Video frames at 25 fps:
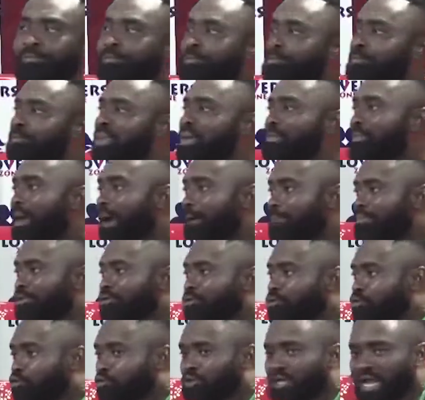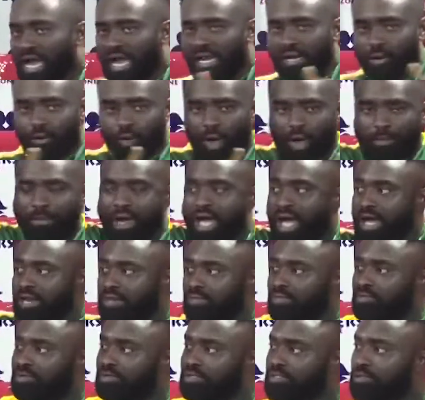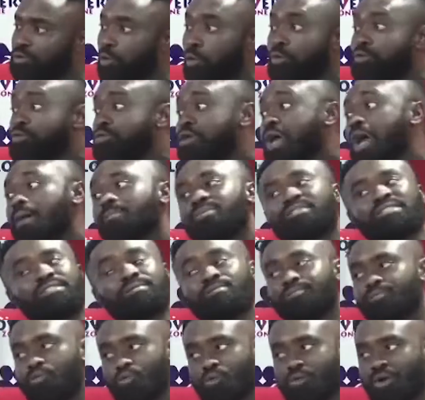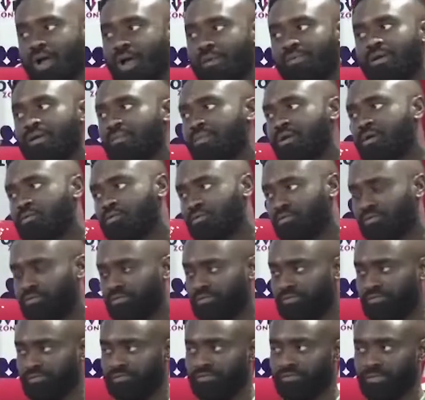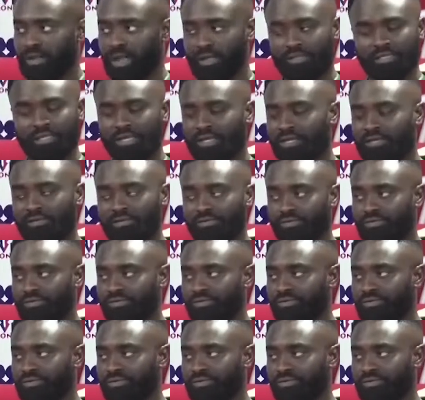my mammy sooner and war by any minute, O Yam Simple Abraman. I tell you,